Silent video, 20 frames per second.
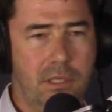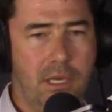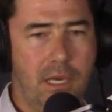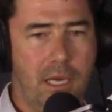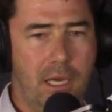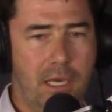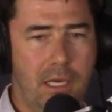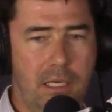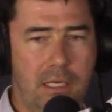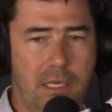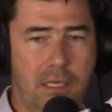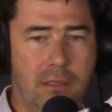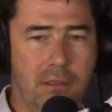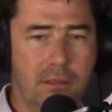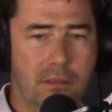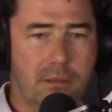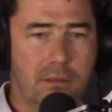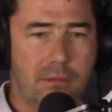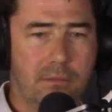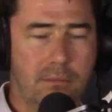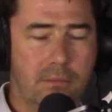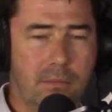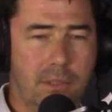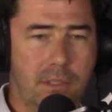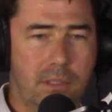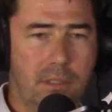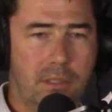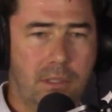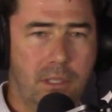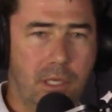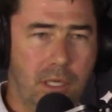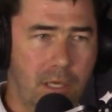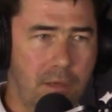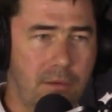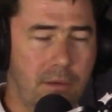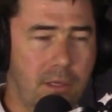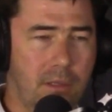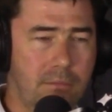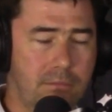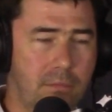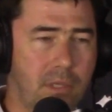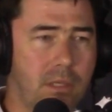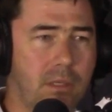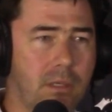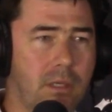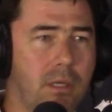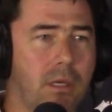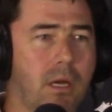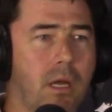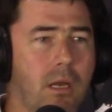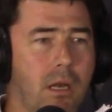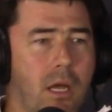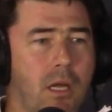a you know a,